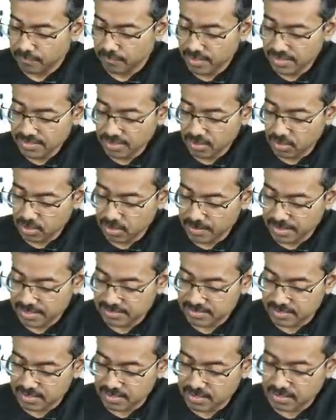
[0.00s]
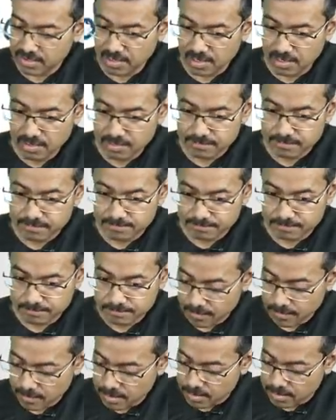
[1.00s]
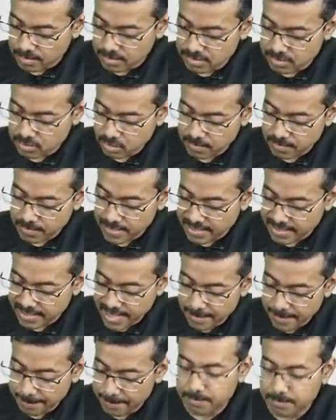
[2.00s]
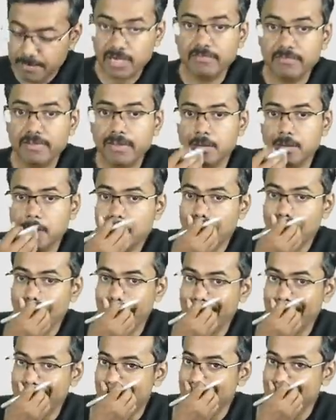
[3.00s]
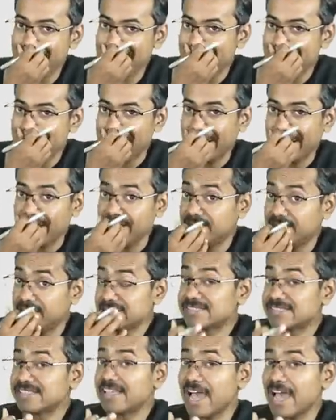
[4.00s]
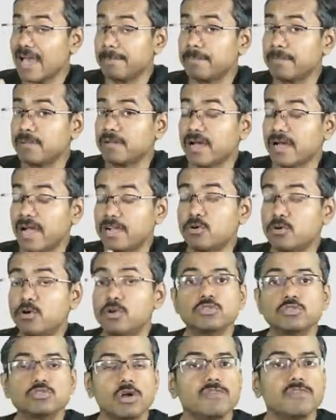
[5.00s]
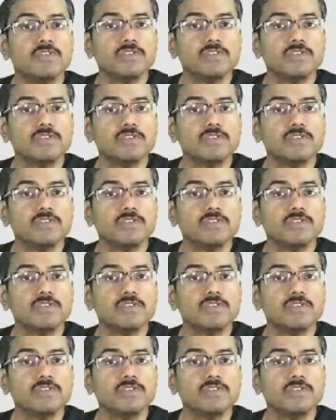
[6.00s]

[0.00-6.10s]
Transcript: Now, if there is going to be a circle, there is going to be a gap in between, no? And this gap, I told you, is